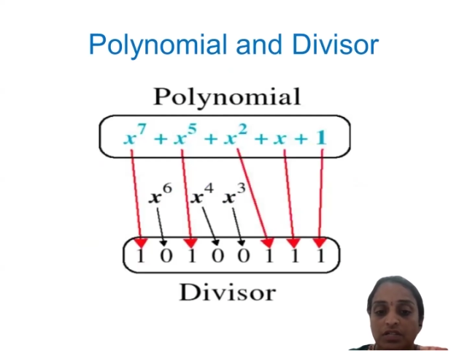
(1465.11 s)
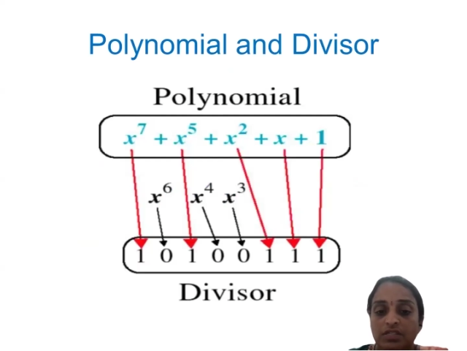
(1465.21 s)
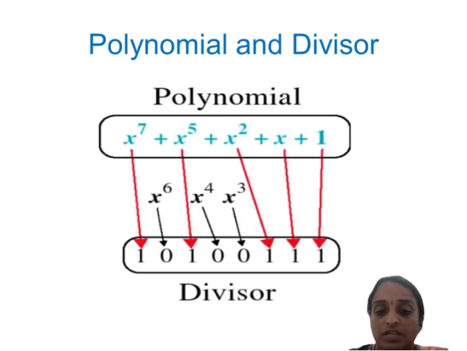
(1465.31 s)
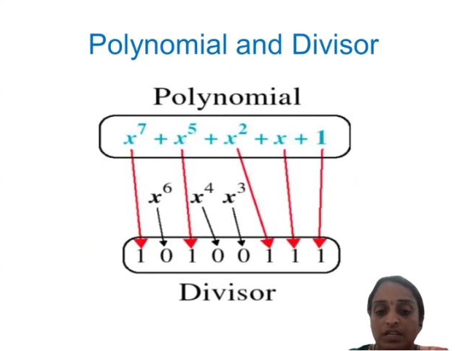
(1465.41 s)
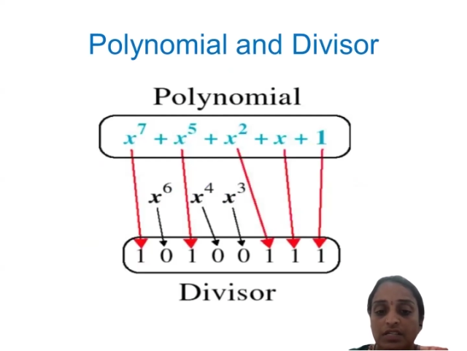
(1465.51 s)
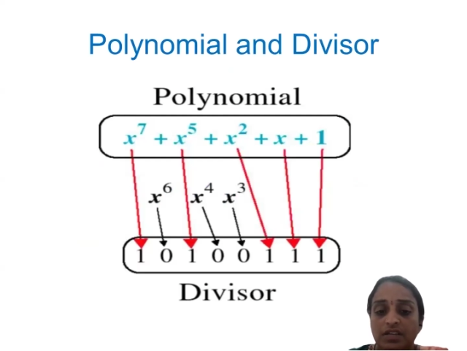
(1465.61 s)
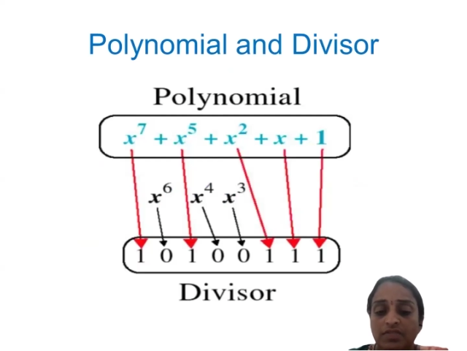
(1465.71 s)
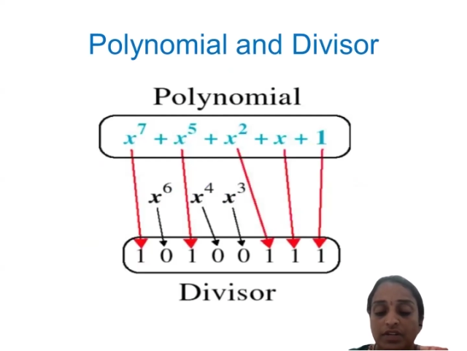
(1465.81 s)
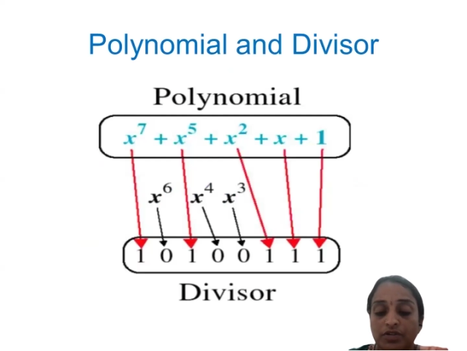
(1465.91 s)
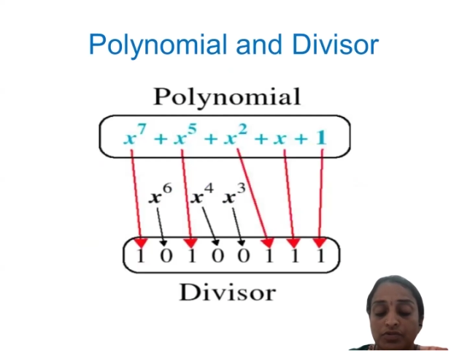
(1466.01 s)
That's the
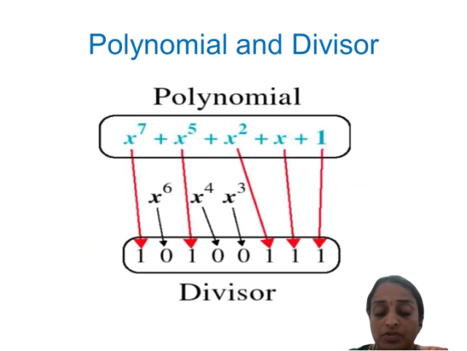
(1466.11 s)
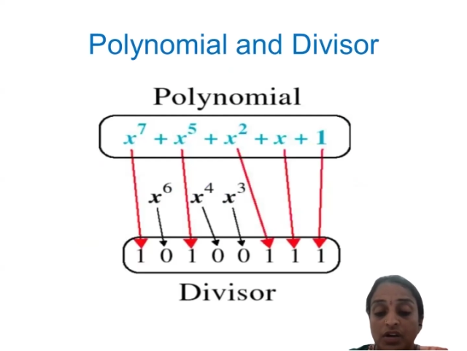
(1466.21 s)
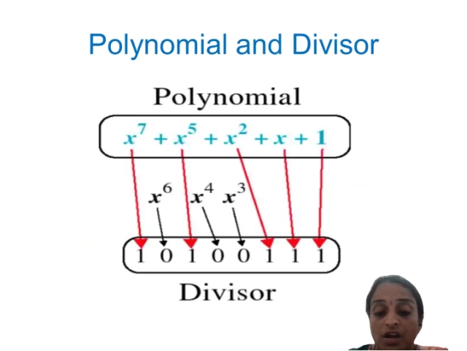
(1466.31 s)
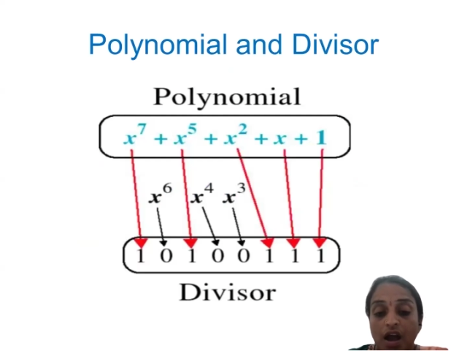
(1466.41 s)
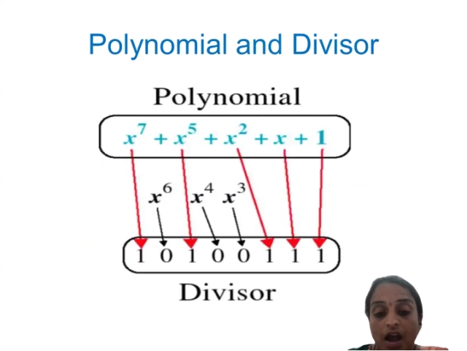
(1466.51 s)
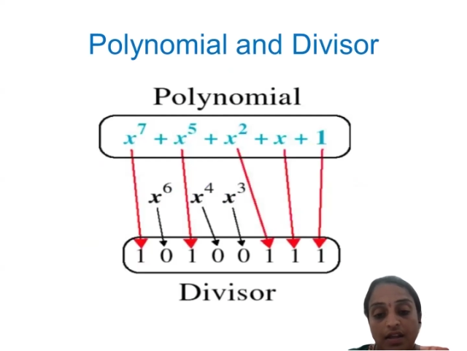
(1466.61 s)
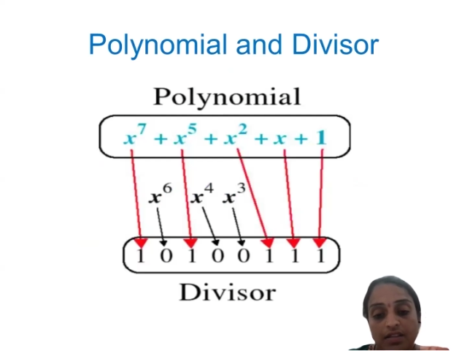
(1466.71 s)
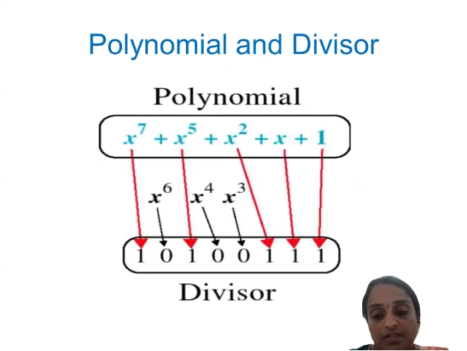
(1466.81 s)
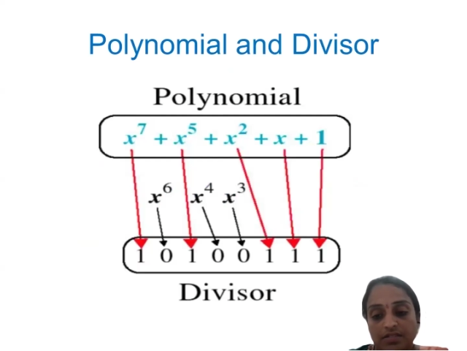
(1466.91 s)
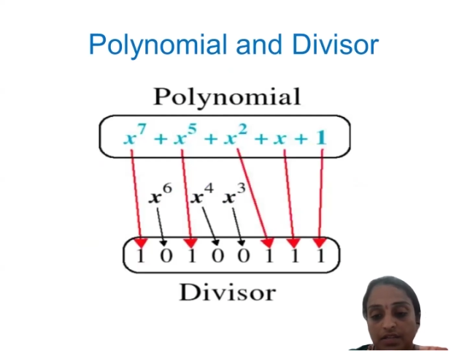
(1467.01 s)
reason we took
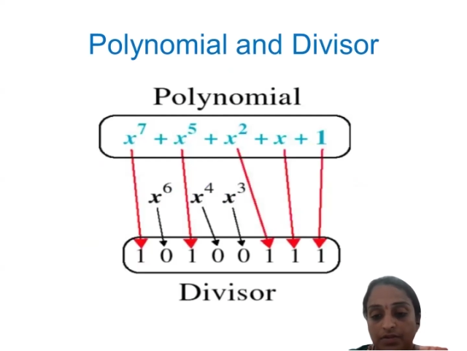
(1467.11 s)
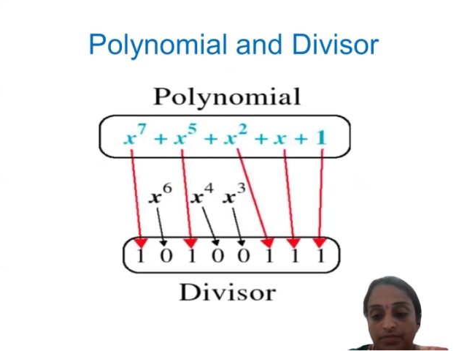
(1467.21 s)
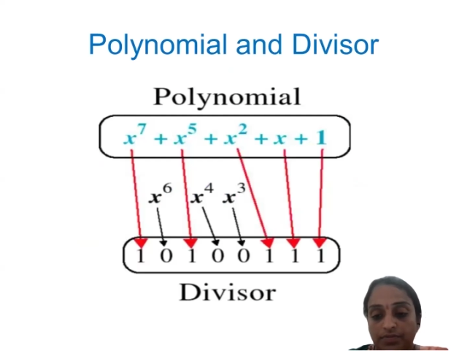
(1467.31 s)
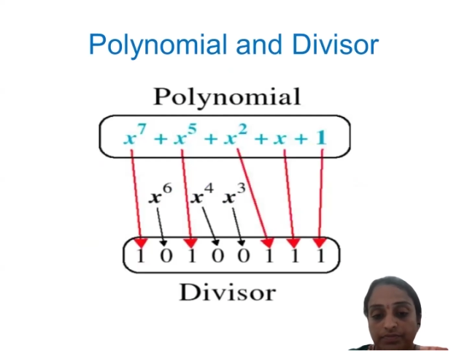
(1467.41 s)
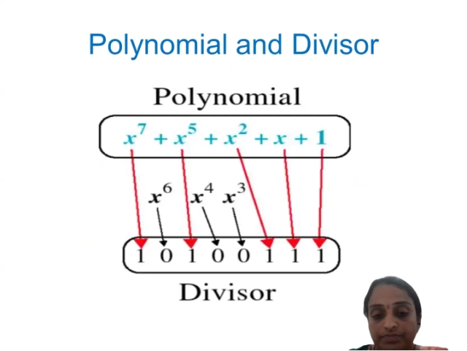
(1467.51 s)
another 0.